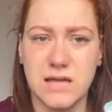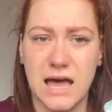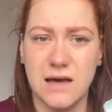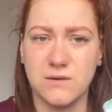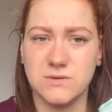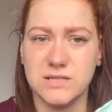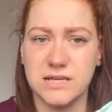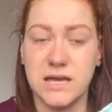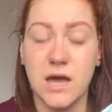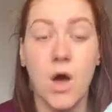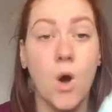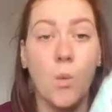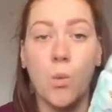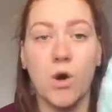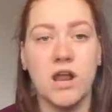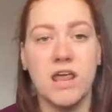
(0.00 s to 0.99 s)
Aldi,
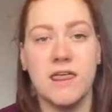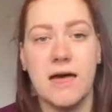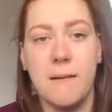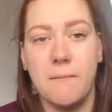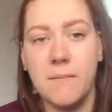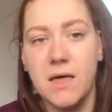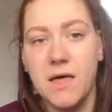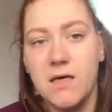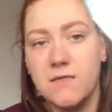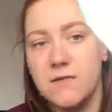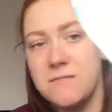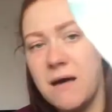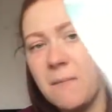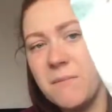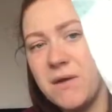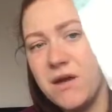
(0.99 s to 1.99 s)
one of them, the
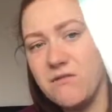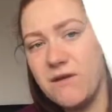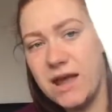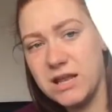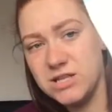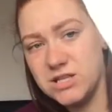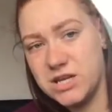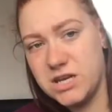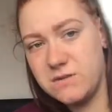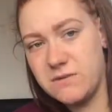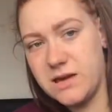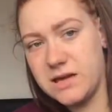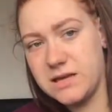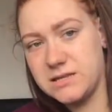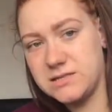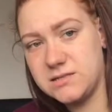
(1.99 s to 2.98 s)
Mamia range
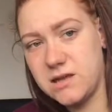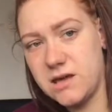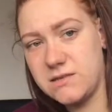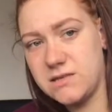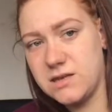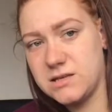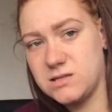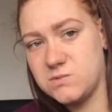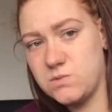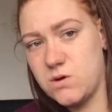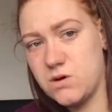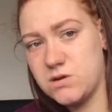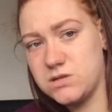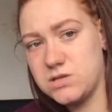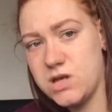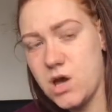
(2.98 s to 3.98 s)
anyway, so that's
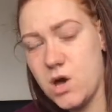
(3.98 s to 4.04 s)
what